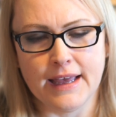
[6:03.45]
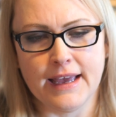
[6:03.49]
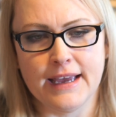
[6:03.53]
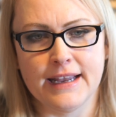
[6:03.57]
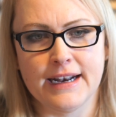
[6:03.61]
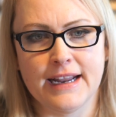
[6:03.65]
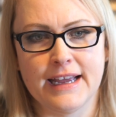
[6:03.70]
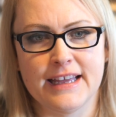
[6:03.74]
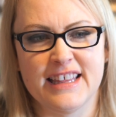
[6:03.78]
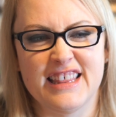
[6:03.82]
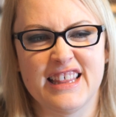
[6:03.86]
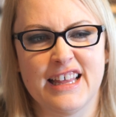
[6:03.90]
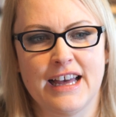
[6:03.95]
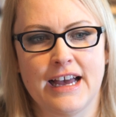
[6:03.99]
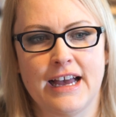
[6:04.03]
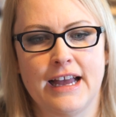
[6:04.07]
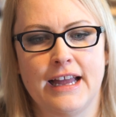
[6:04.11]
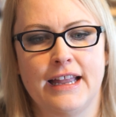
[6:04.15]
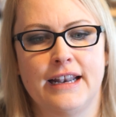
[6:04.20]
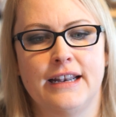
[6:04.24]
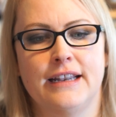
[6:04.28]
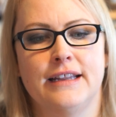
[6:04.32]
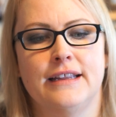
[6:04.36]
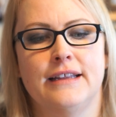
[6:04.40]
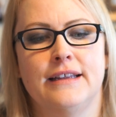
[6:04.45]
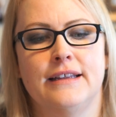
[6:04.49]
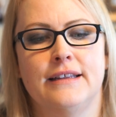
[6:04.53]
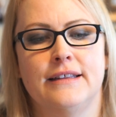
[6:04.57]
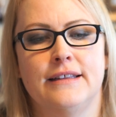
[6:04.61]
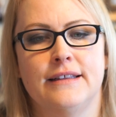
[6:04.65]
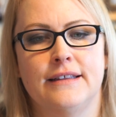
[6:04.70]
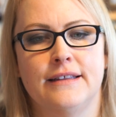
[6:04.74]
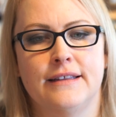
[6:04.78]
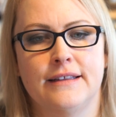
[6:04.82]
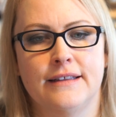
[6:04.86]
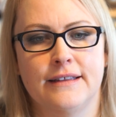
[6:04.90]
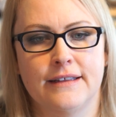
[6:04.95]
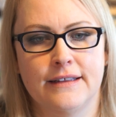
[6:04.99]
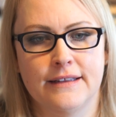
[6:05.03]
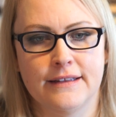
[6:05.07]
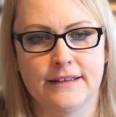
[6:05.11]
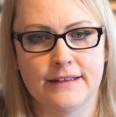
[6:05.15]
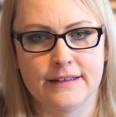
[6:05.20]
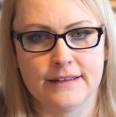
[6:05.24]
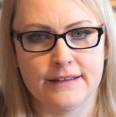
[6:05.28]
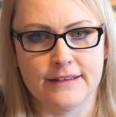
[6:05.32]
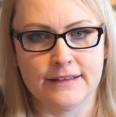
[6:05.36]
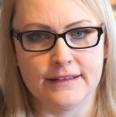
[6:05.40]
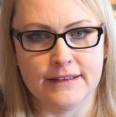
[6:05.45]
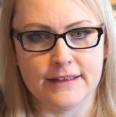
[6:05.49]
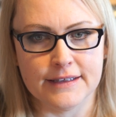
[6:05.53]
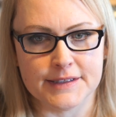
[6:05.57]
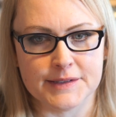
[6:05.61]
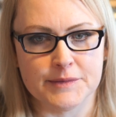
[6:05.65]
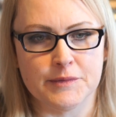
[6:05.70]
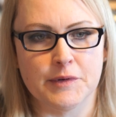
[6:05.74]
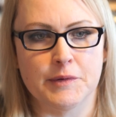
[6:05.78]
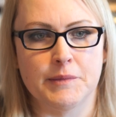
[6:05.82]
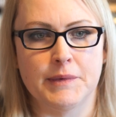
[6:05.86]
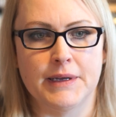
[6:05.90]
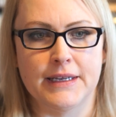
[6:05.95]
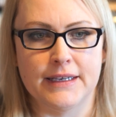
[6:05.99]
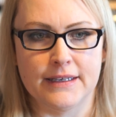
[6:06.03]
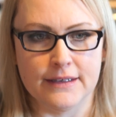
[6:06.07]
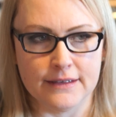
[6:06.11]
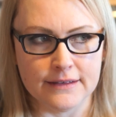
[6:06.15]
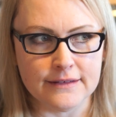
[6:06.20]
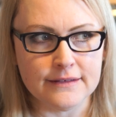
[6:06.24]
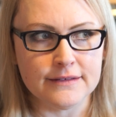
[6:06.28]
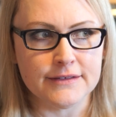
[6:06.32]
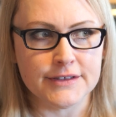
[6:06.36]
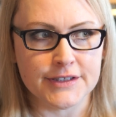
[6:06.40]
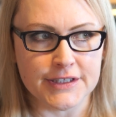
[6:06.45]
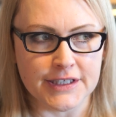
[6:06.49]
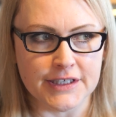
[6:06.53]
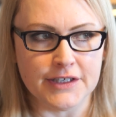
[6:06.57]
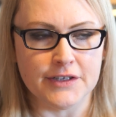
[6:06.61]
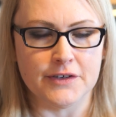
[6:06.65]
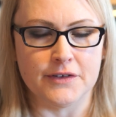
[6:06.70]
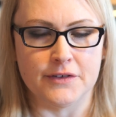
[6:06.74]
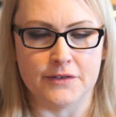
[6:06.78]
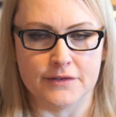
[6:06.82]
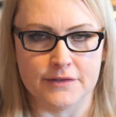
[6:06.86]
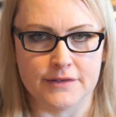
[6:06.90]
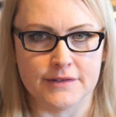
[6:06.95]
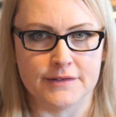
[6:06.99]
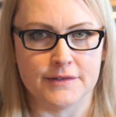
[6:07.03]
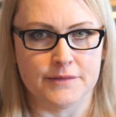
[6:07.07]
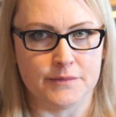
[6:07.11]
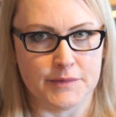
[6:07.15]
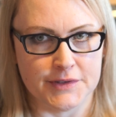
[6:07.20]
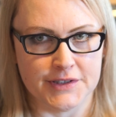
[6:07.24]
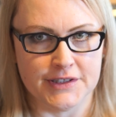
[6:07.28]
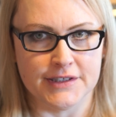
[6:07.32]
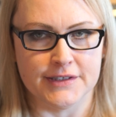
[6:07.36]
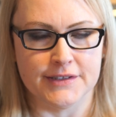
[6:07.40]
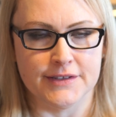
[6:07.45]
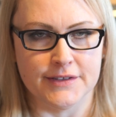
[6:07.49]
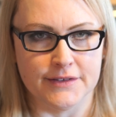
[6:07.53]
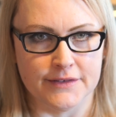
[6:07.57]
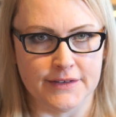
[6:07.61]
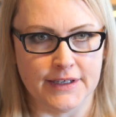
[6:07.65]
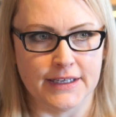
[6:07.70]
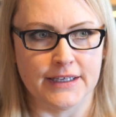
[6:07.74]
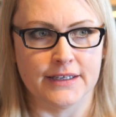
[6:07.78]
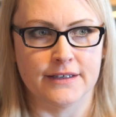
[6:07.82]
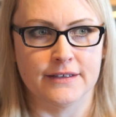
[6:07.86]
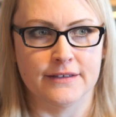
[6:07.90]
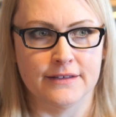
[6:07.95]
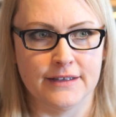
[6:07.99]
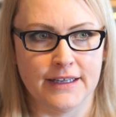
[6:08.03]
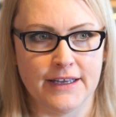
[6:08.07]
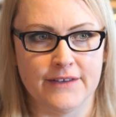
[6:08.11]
And I thought, this woman, she knows what she's doing.